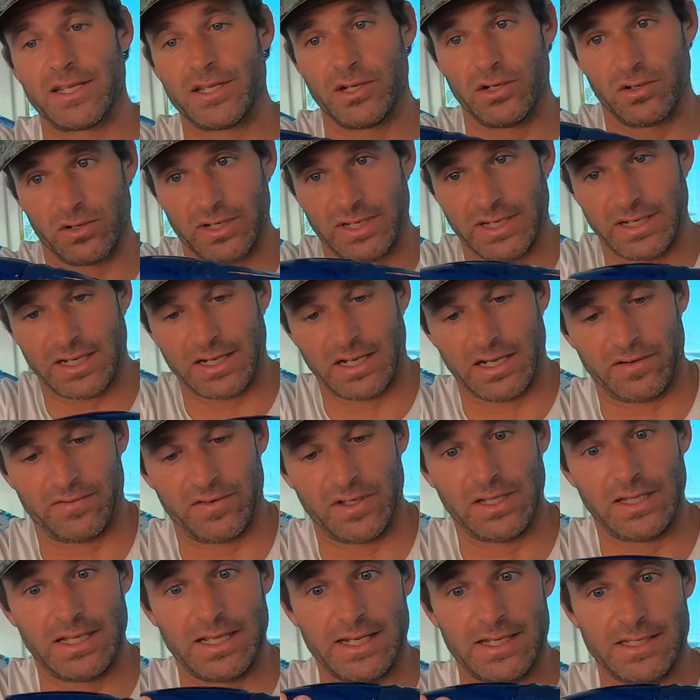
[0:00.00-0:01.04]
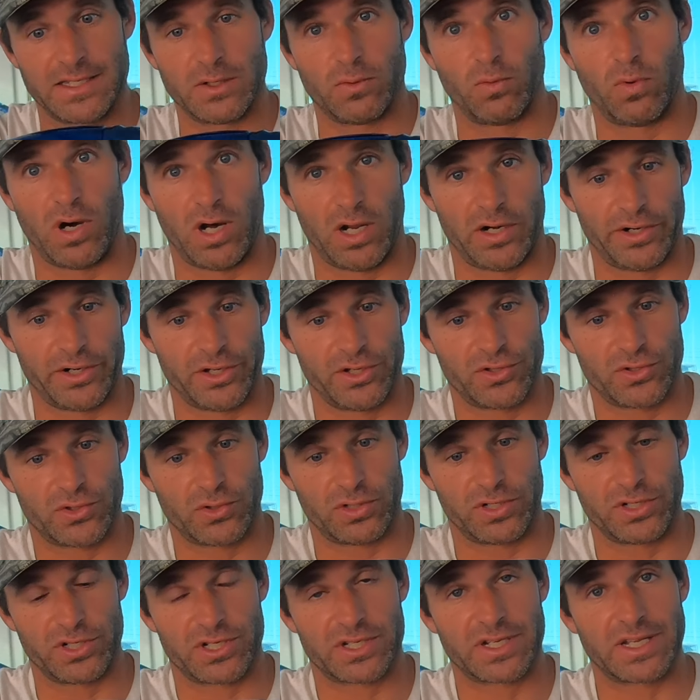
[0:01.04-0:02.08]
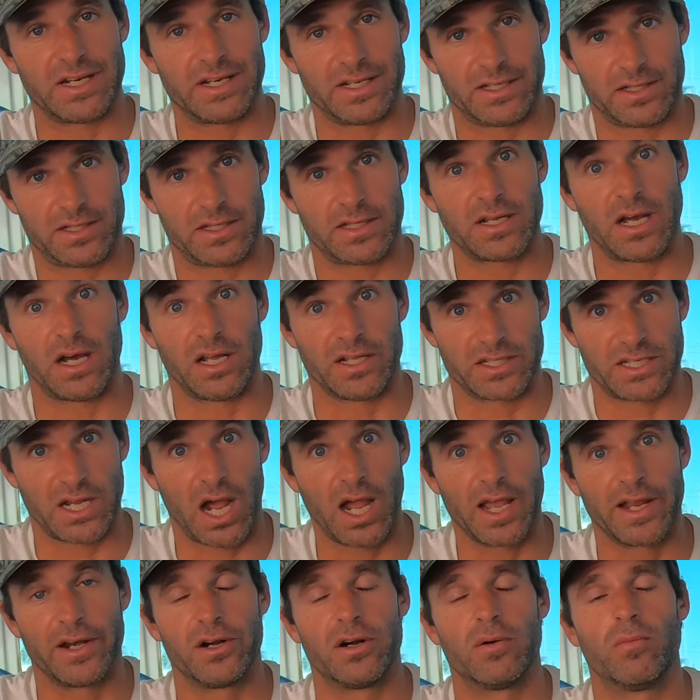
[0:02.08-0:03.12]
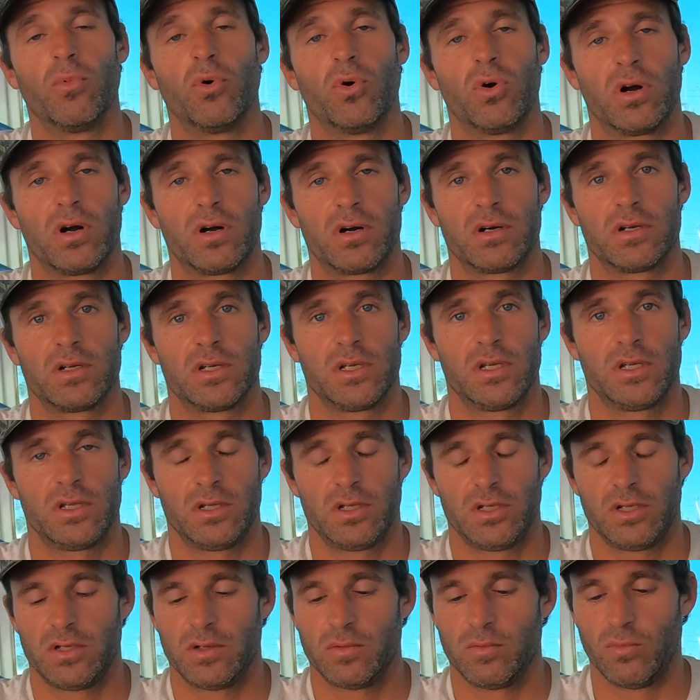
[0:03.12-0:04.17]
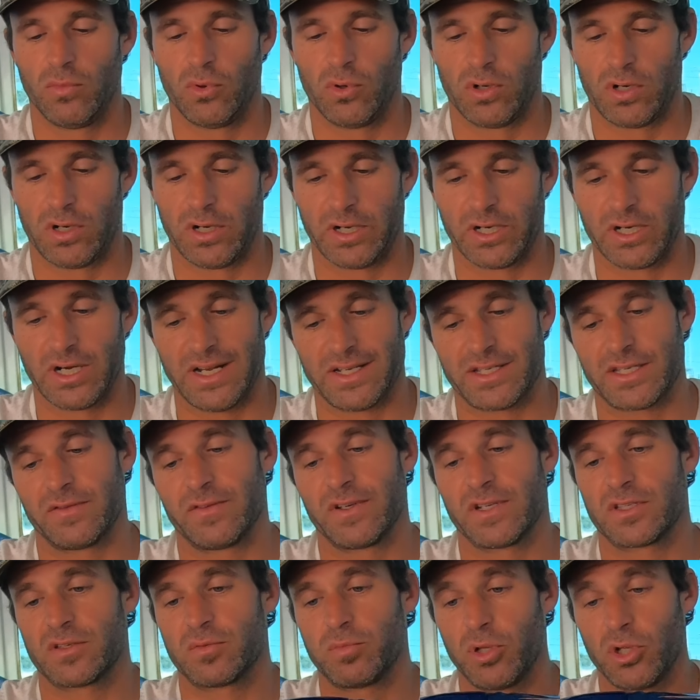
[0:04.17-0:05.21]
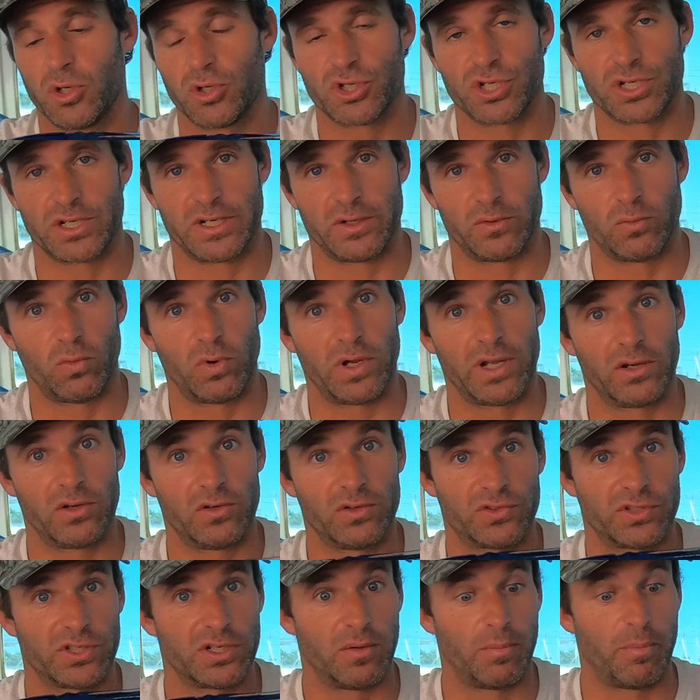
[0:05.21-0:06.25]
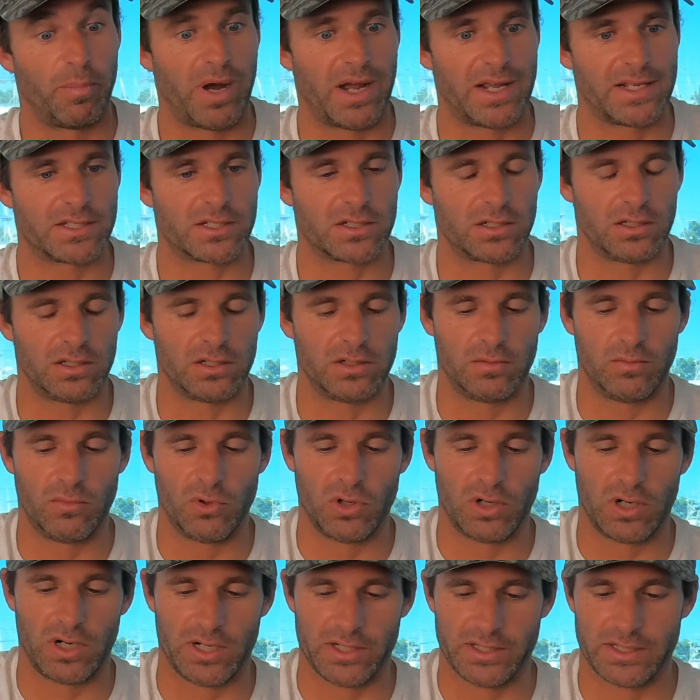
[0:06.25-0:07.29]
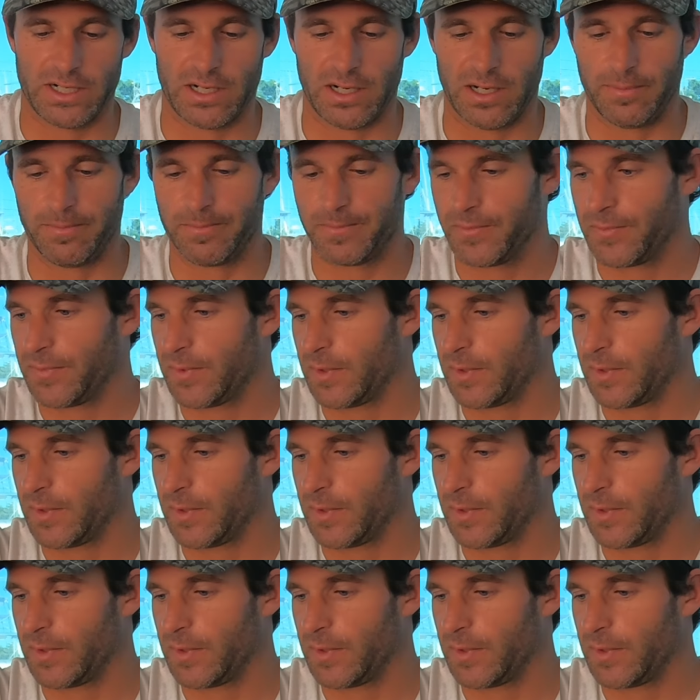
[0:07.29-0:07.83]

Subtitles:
You don't get kind of a lazy wander, you sort of just get a tighter, more aggressive explosion and wiggle, so your bites are a little more on time.